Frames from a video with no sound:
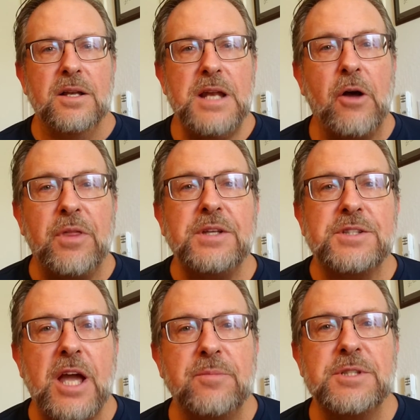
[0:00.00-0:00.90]
Now,
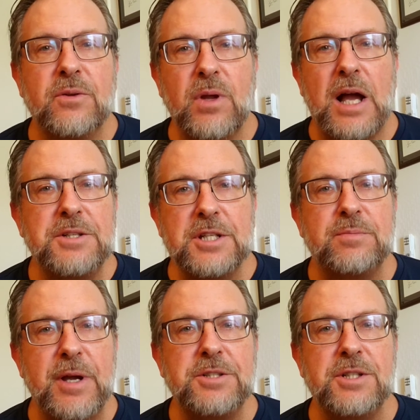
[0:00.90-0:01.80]
these games that I
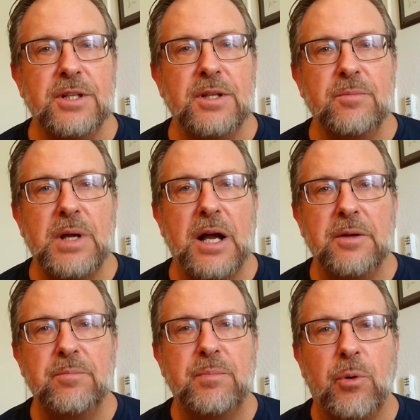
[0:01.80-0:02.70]
just mentioned,
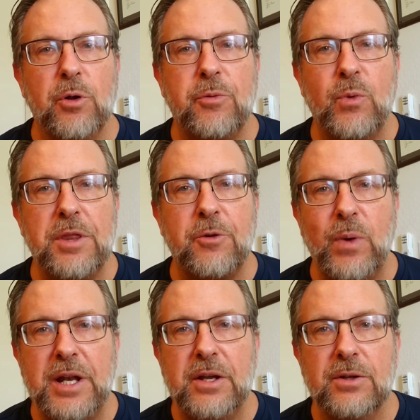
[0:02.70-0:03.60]
both with the
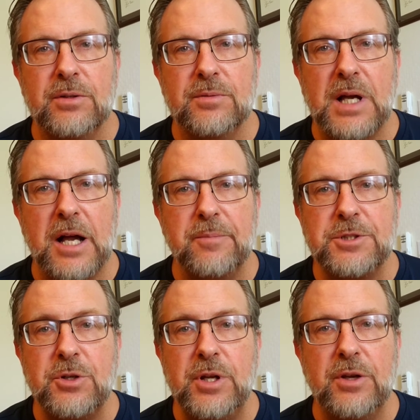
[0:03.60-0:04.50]
Red Hill
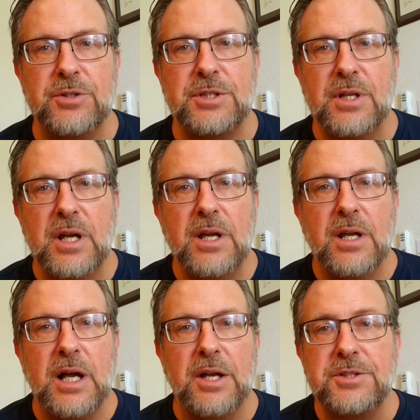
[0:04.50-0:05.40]
Studios
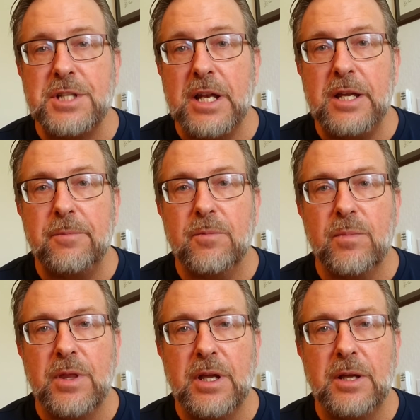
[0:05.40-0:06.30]
study,
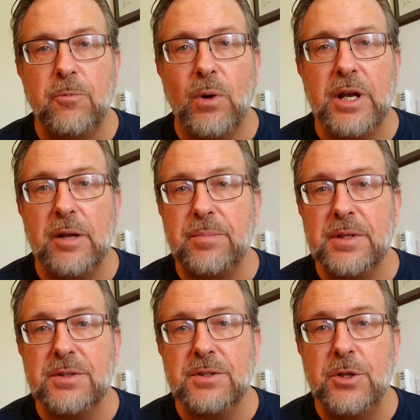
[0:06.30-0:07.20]
the one at
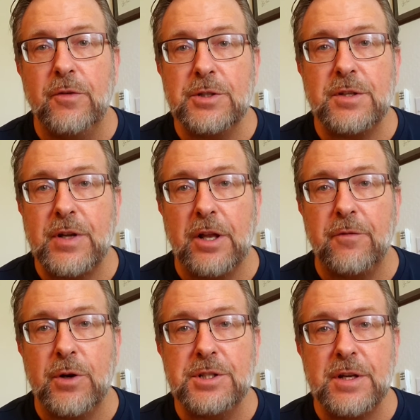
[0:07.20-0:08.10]
the University of
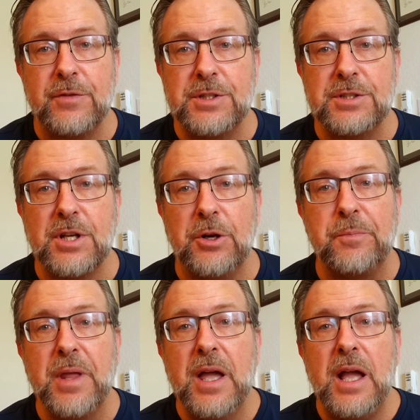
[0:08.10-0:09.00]
California, San
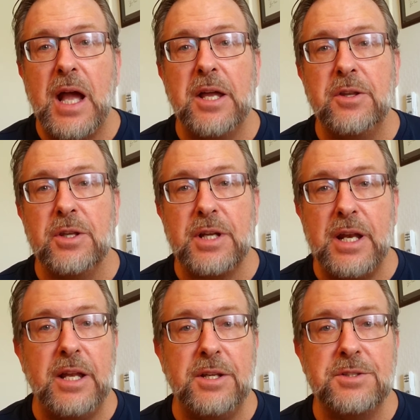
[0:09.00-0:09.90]
Francisco, and the
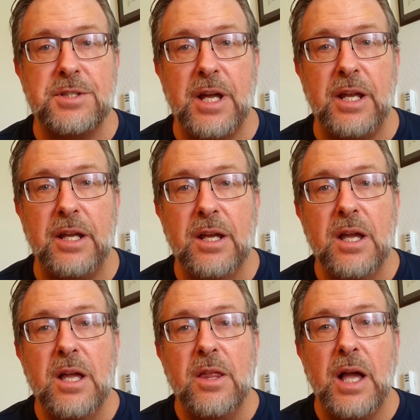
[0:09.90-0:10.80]
Canadian study,
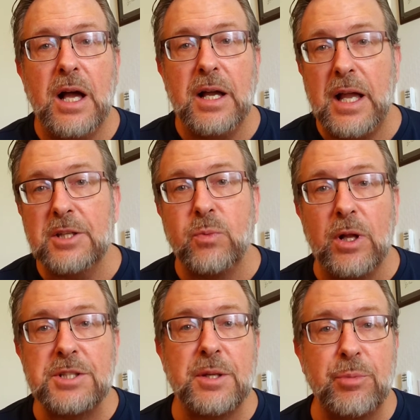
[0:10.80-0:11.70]
as
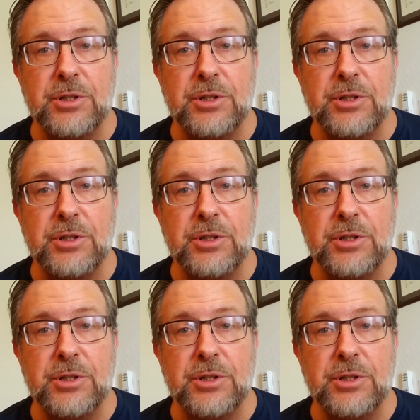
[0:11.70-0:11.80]
well as the